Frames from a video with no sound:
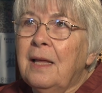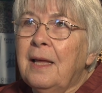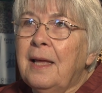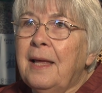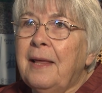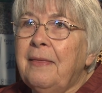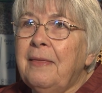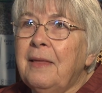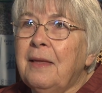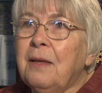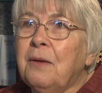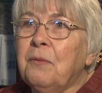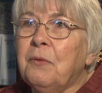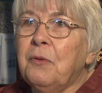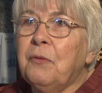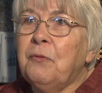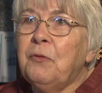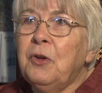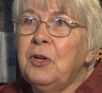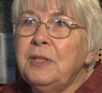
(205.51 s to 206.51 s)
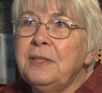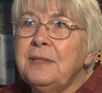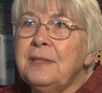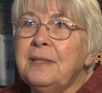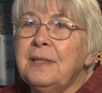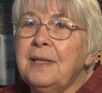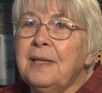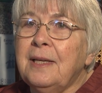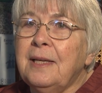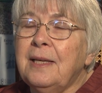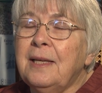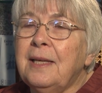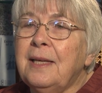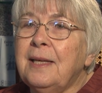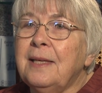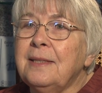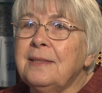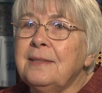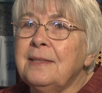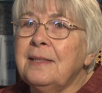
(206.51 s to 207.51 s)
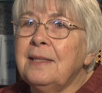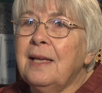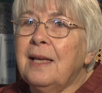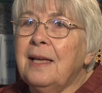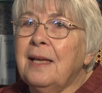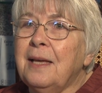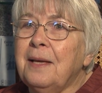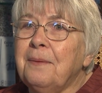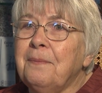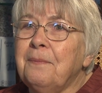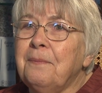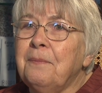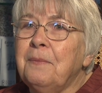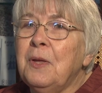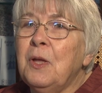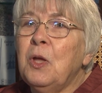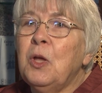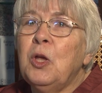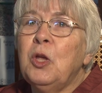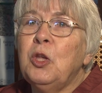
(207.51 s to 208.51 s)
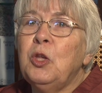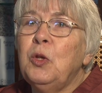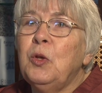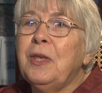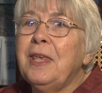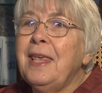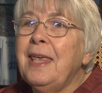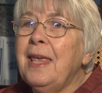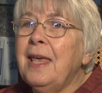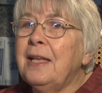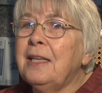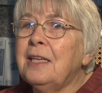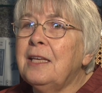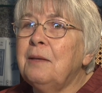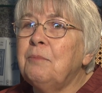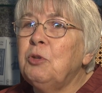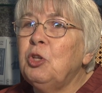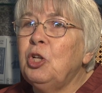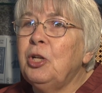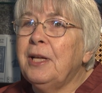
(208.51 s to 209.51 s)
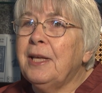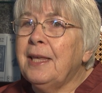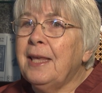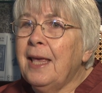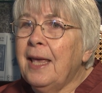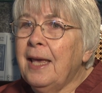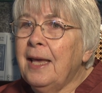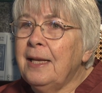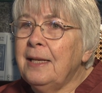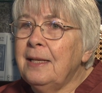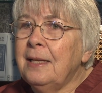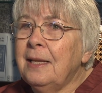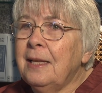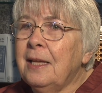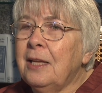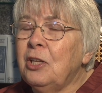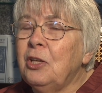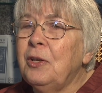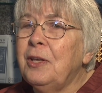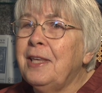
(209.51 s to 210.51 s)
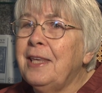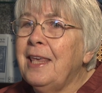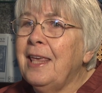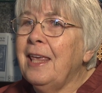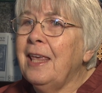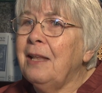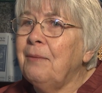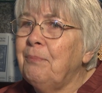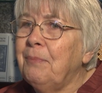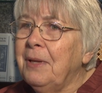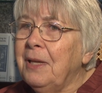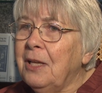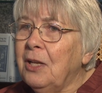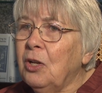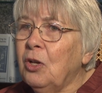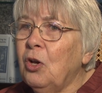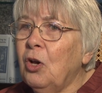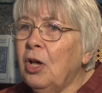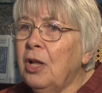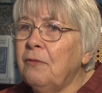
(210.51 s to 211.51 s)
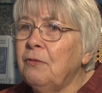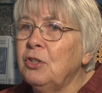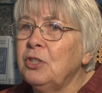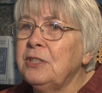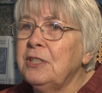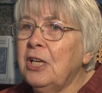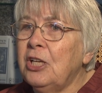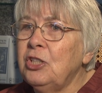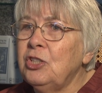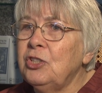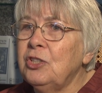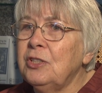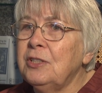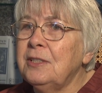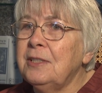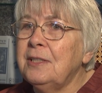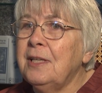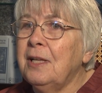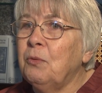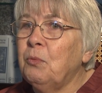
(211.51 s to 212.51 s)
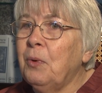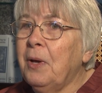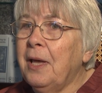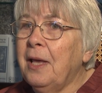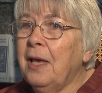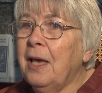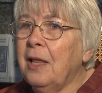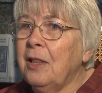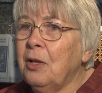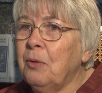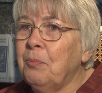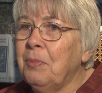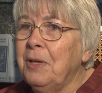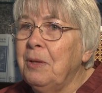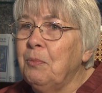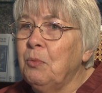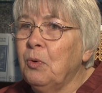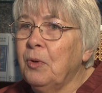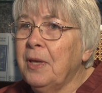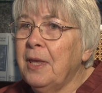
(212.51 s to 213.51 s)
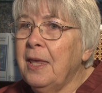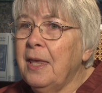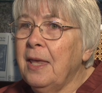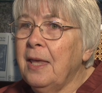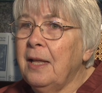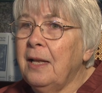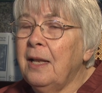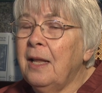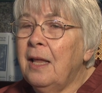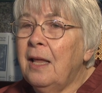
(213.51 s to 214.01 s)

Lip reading: I think the first thing is you can't communicate. You can't be in conversations the way other people can.